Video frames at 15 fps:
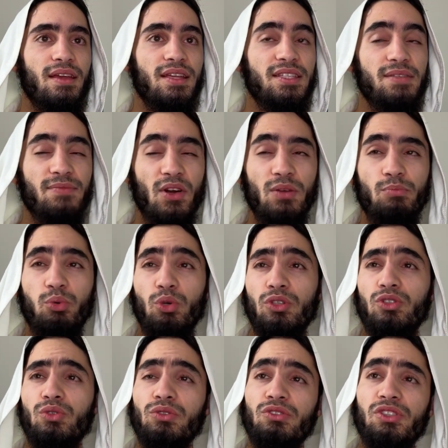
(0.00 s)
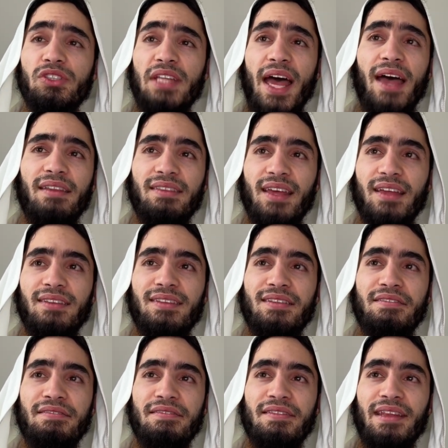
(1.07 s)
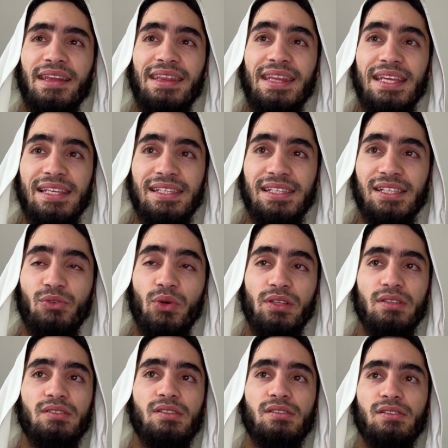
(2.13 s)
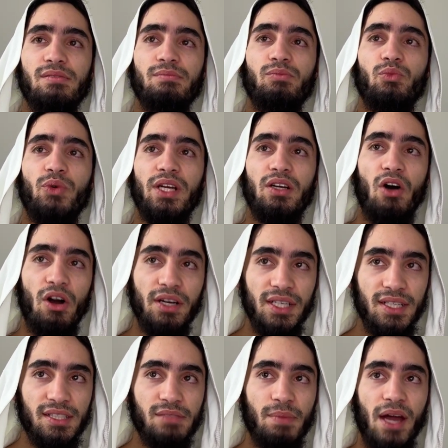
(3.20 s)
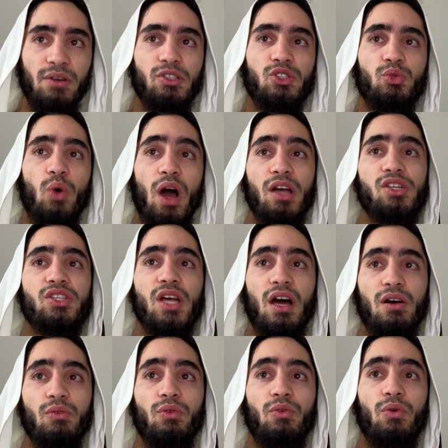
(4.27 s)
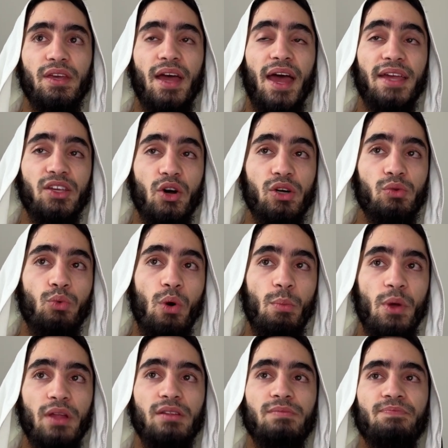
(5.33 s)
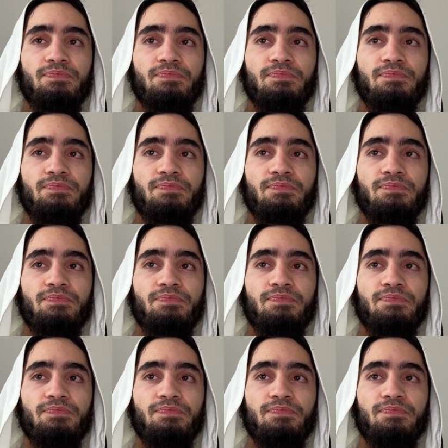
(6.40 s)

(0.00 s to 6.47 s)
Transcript: it's very important to understand that this criticism regarding his marriage to Aisha, a young woman,